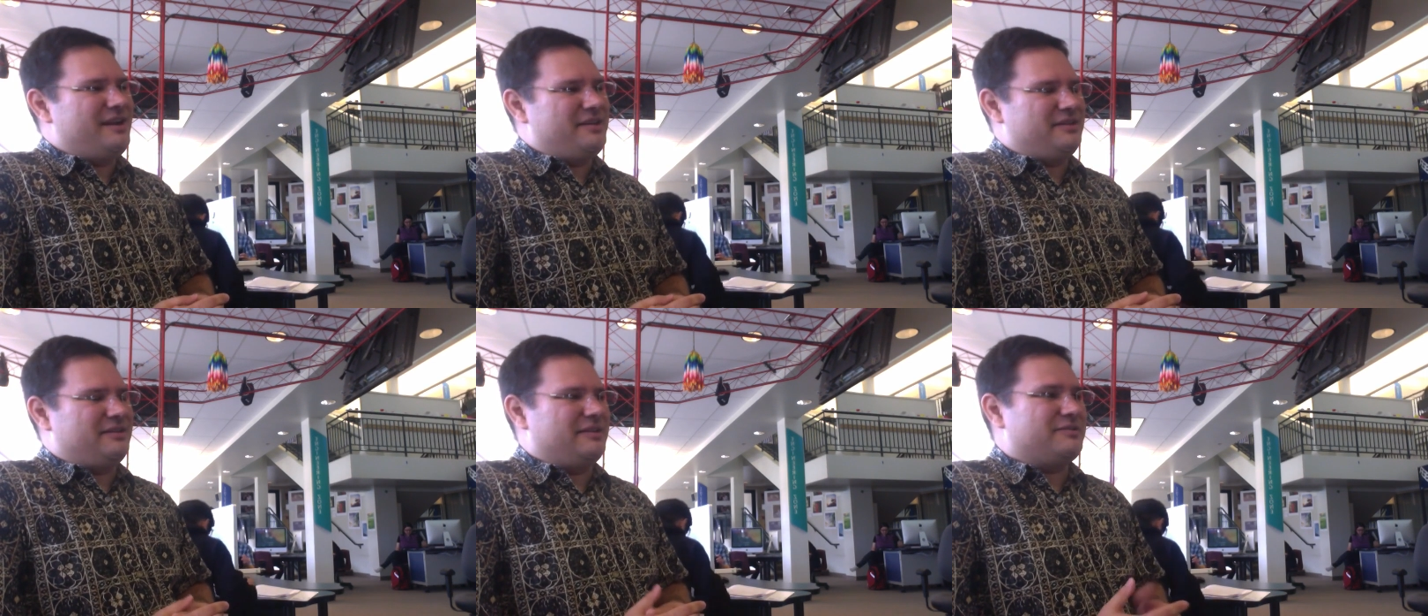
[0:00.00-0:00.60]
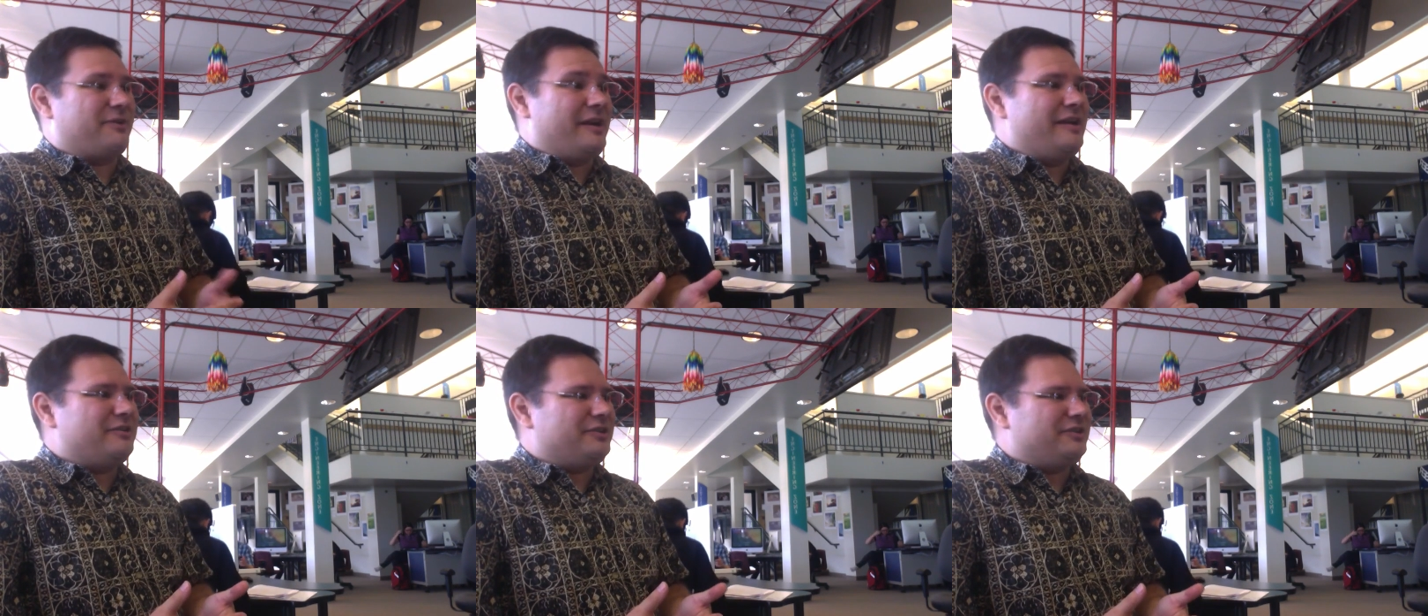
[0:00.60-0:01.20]
And right
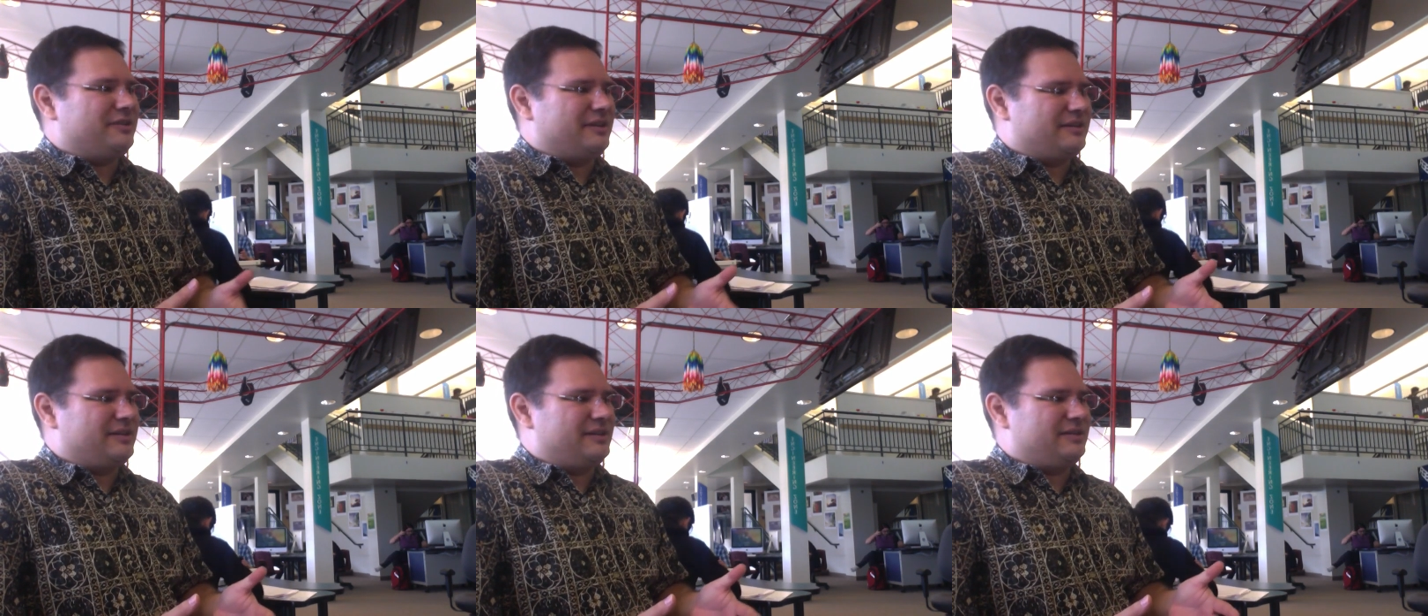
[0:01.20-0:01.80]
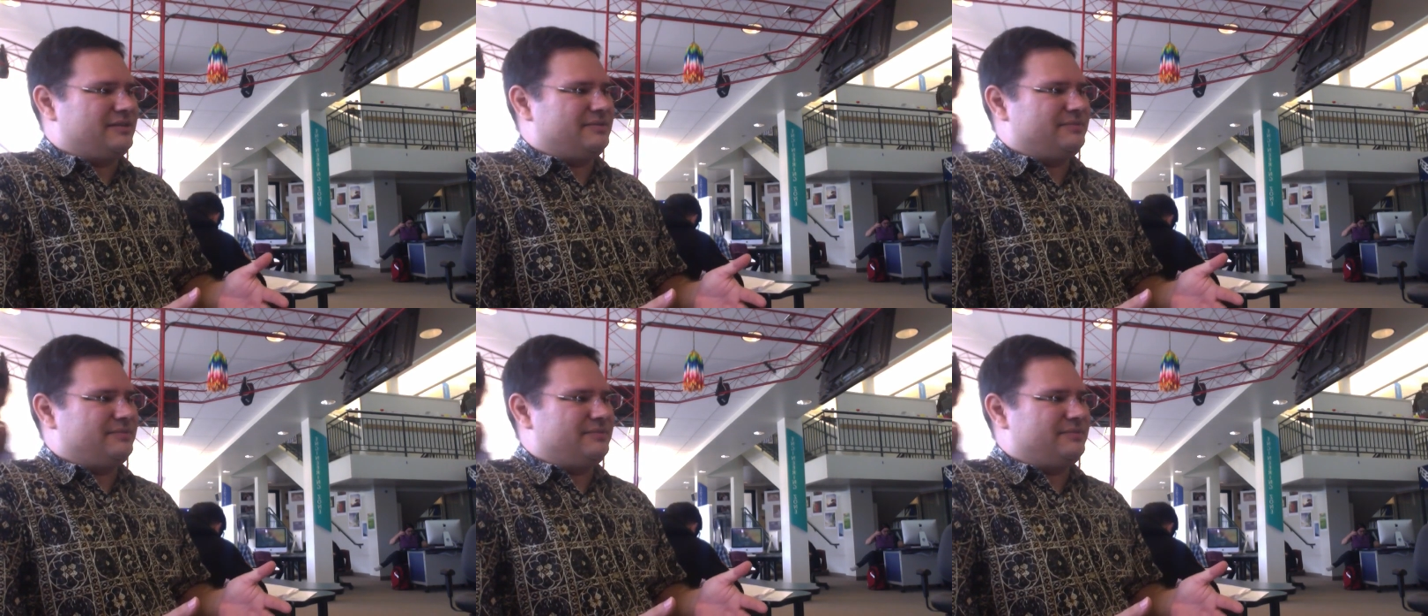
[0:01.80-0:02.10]
now the